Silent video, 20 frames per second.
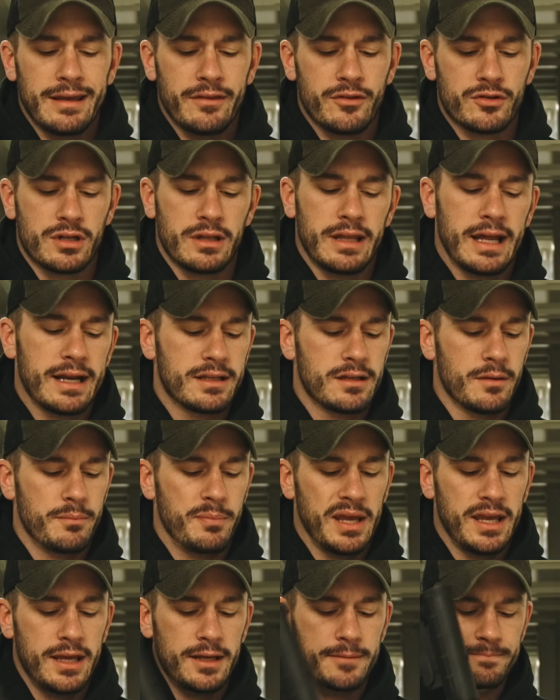there's a lot of
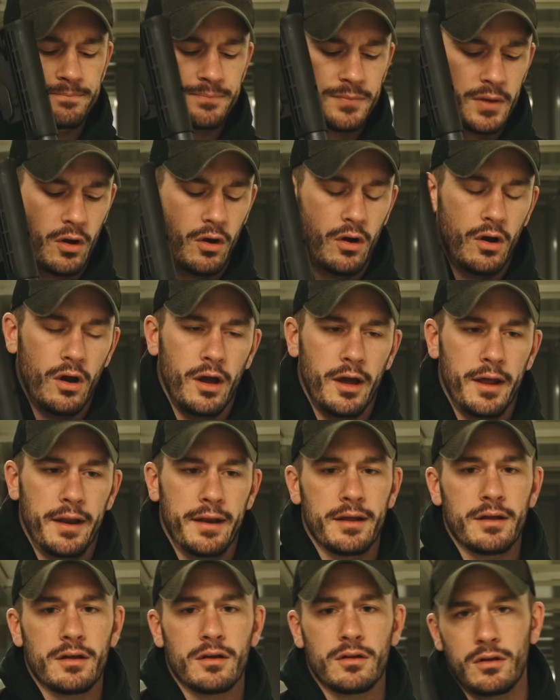debate
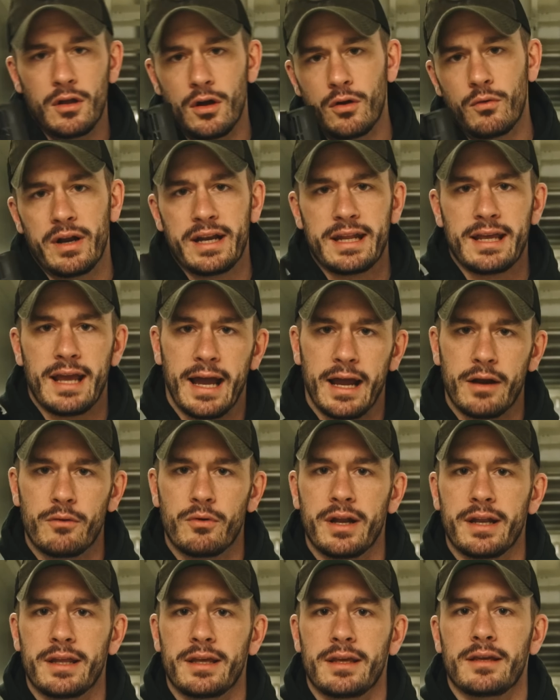on low ready, high
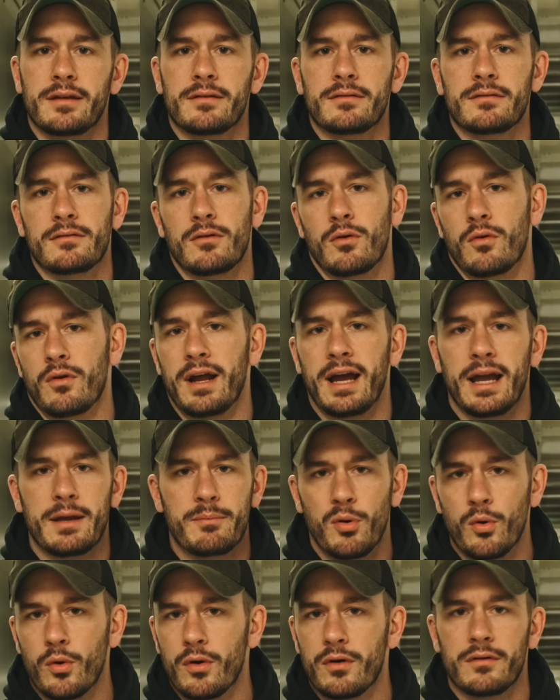ready, or high
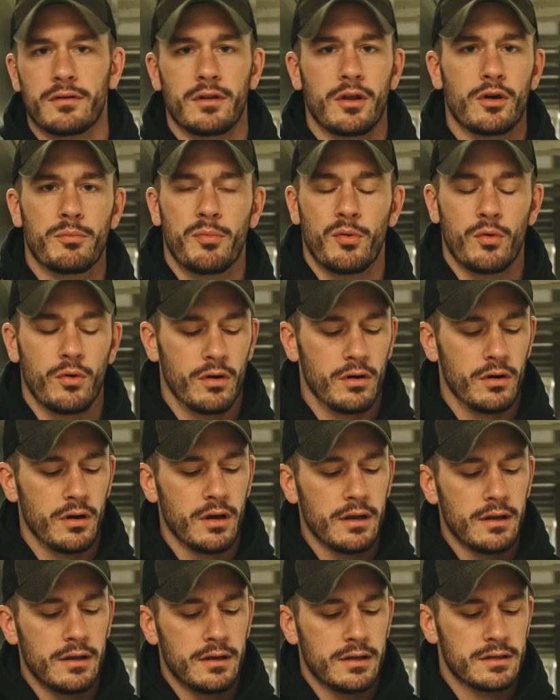port, low port,
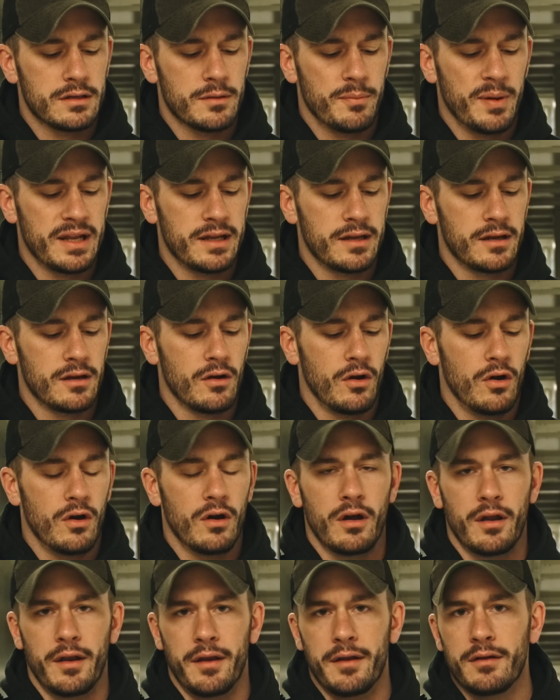depending
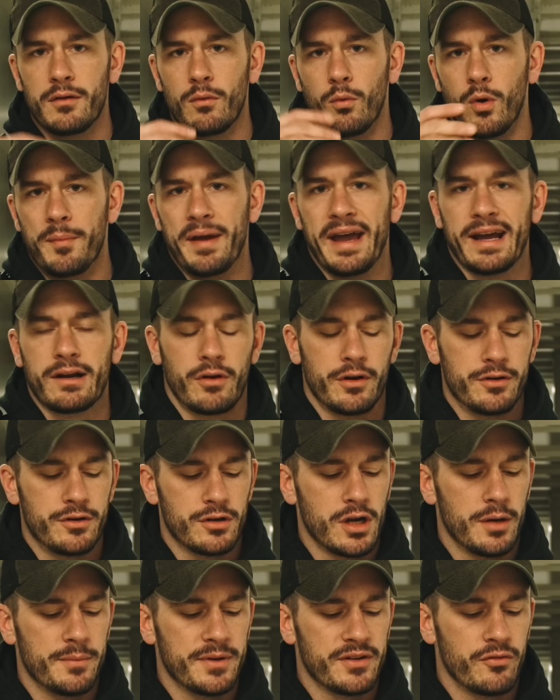on what background
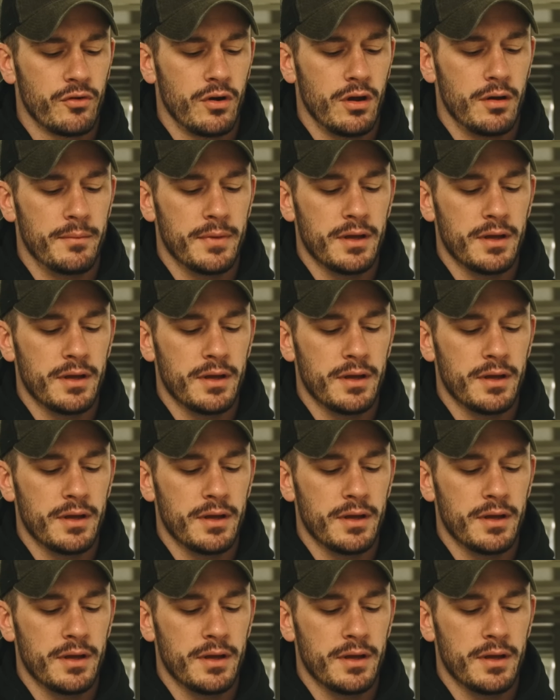you're coming from.